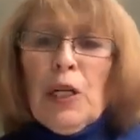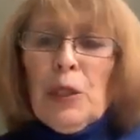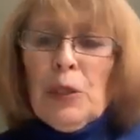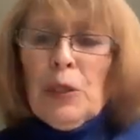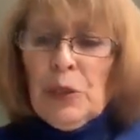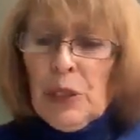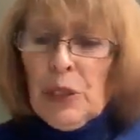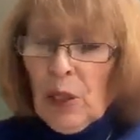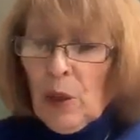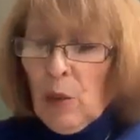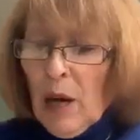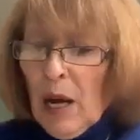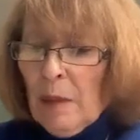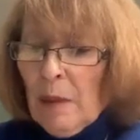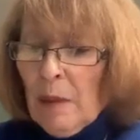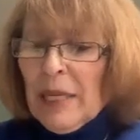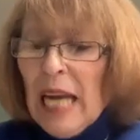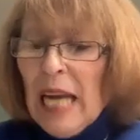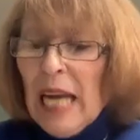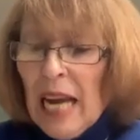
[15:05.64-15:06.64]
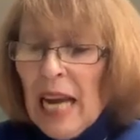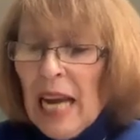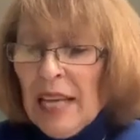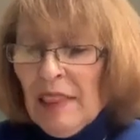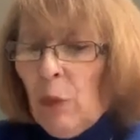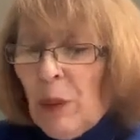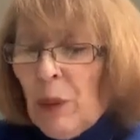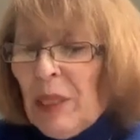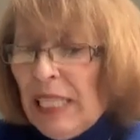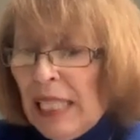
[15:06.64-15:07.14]
So, I mean, I
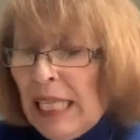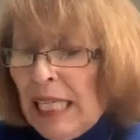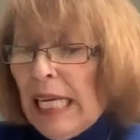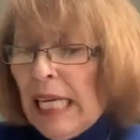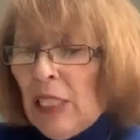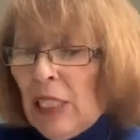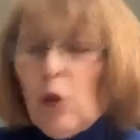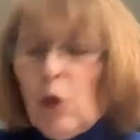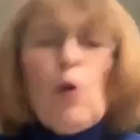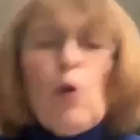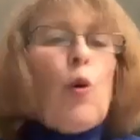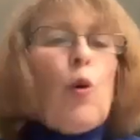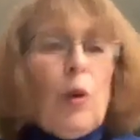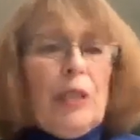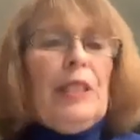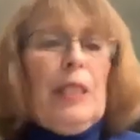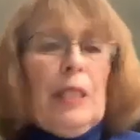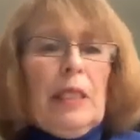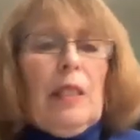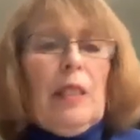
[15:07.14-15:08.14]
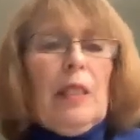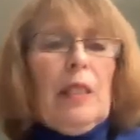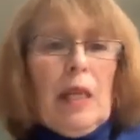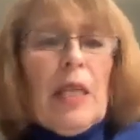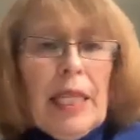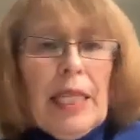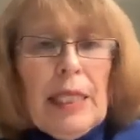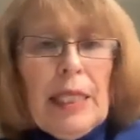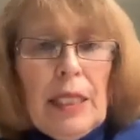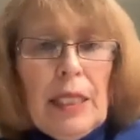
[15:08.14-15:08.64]
think we need good
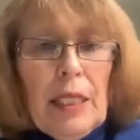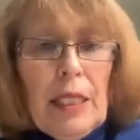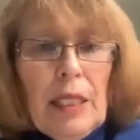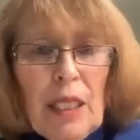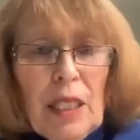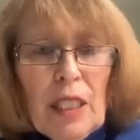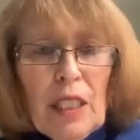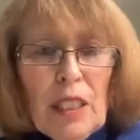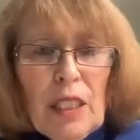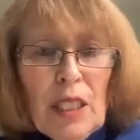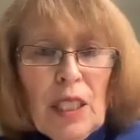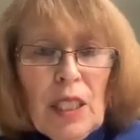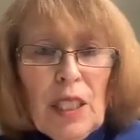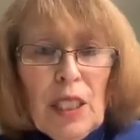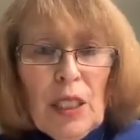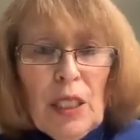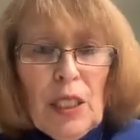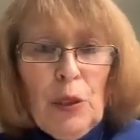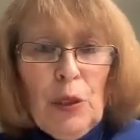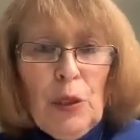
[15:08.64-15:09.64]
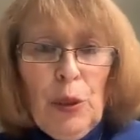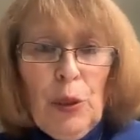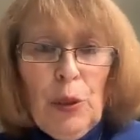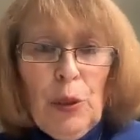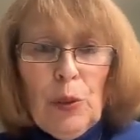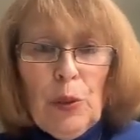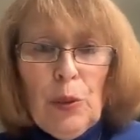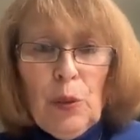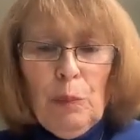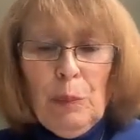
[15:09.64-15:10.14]
studies
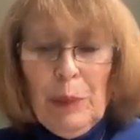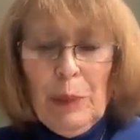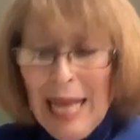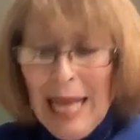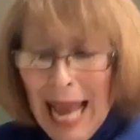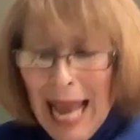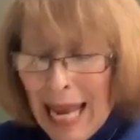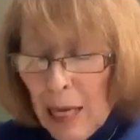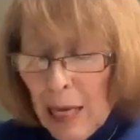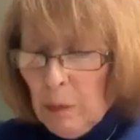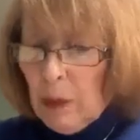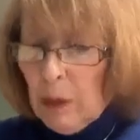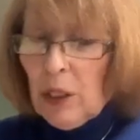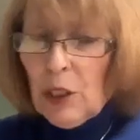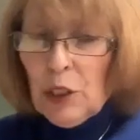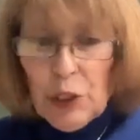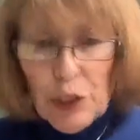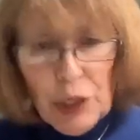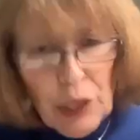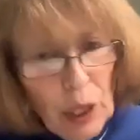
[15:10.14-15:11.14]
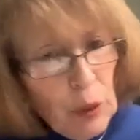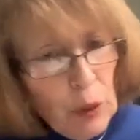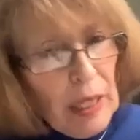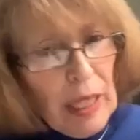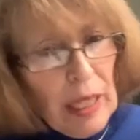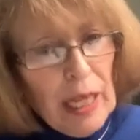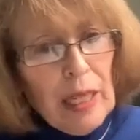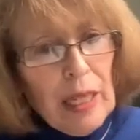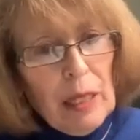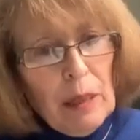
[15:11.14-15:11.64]
to be able to show
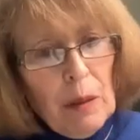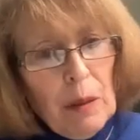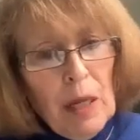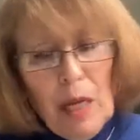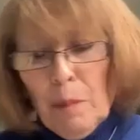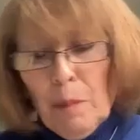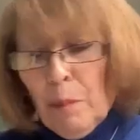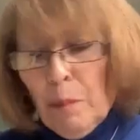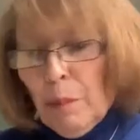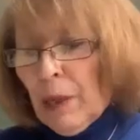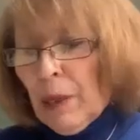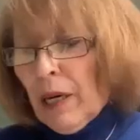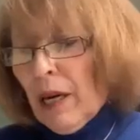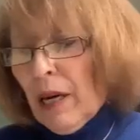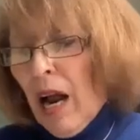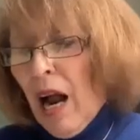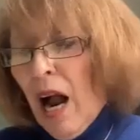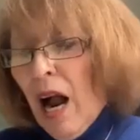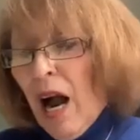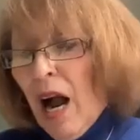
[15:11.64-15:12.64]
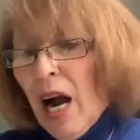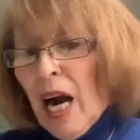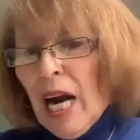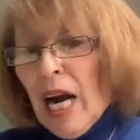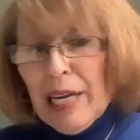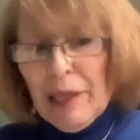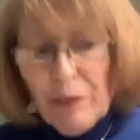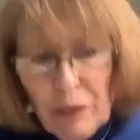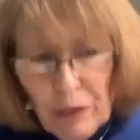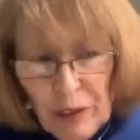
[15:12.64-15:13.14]
that. But
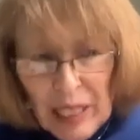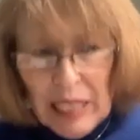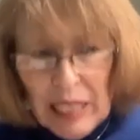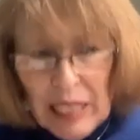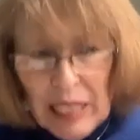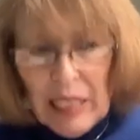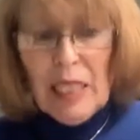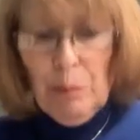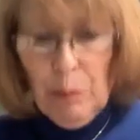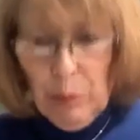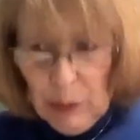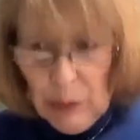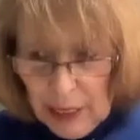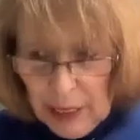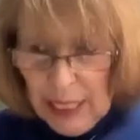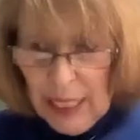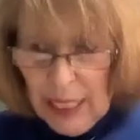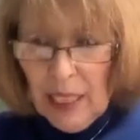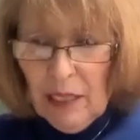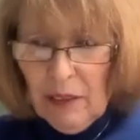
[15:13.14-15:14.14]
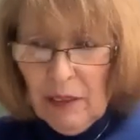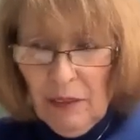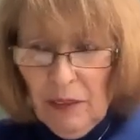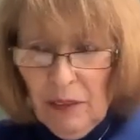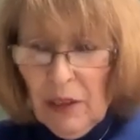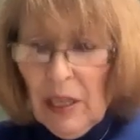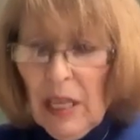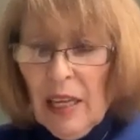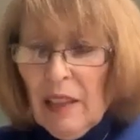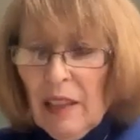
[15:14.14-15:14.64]
I really believe
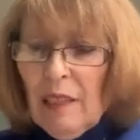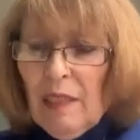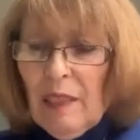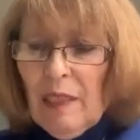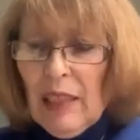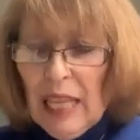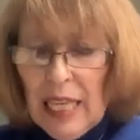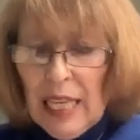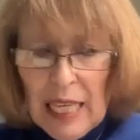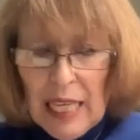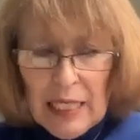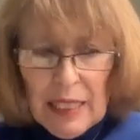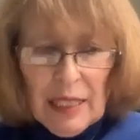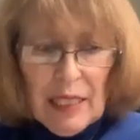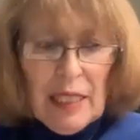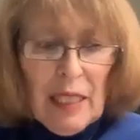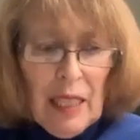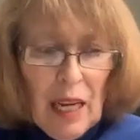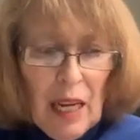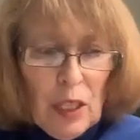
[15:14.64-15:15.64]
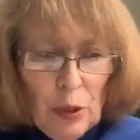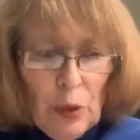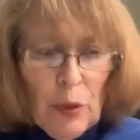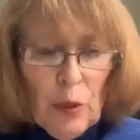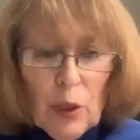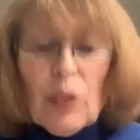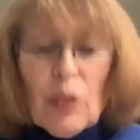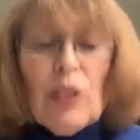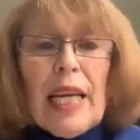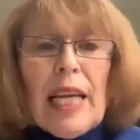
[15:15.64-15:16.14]
that
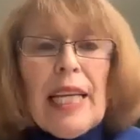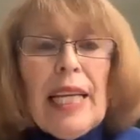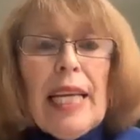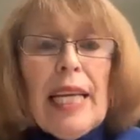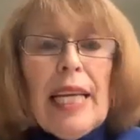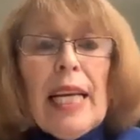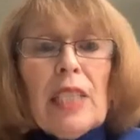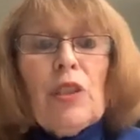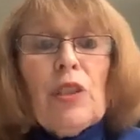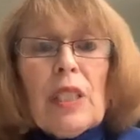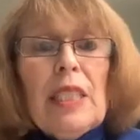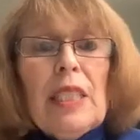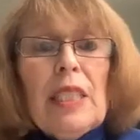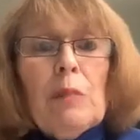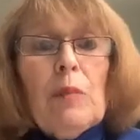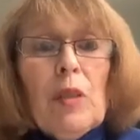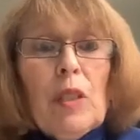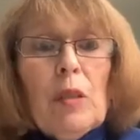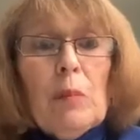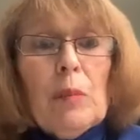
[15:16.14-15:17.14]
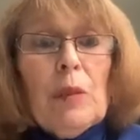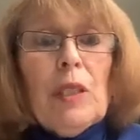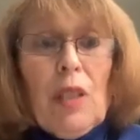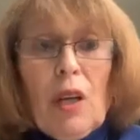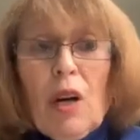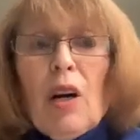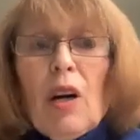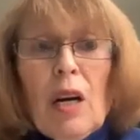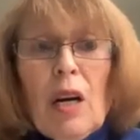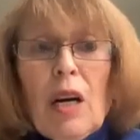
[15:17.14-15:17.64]
neuropsychiatric symptoms
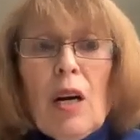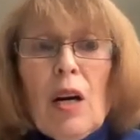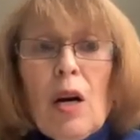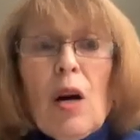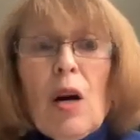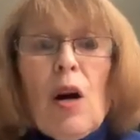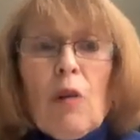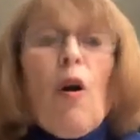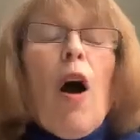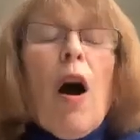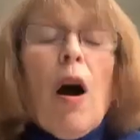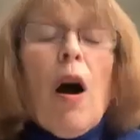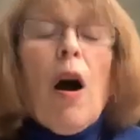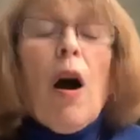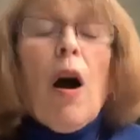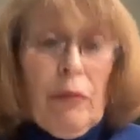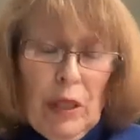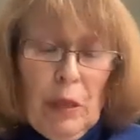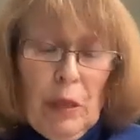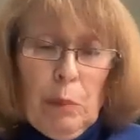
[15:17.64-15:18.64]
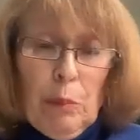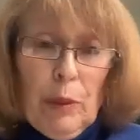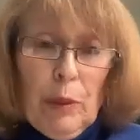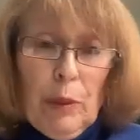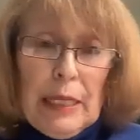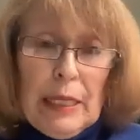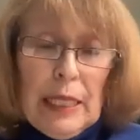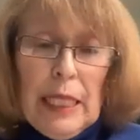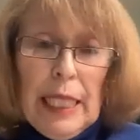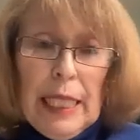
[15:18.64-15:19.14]
are often the
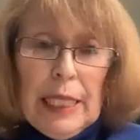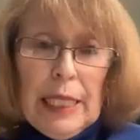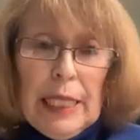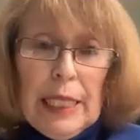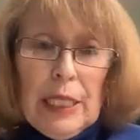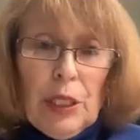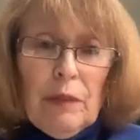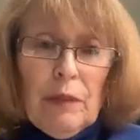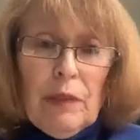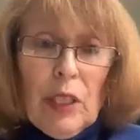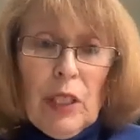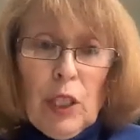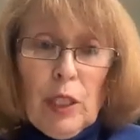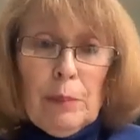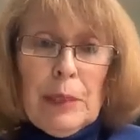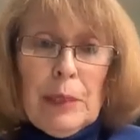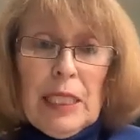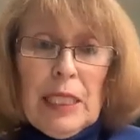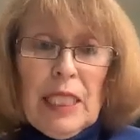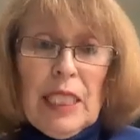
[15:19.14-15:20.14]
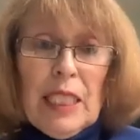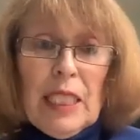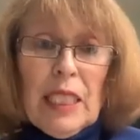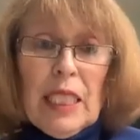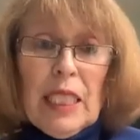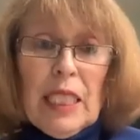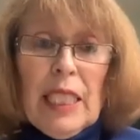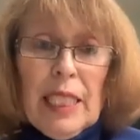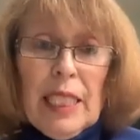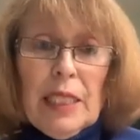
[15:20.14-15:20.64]
presentation of Lyme
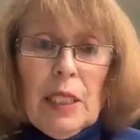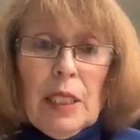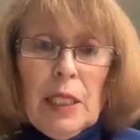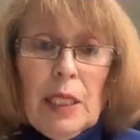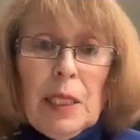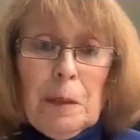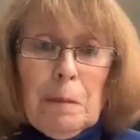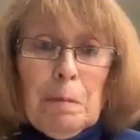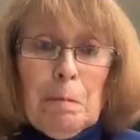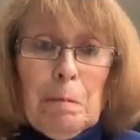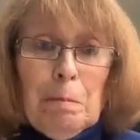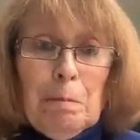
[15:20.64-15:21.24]
disease in kids.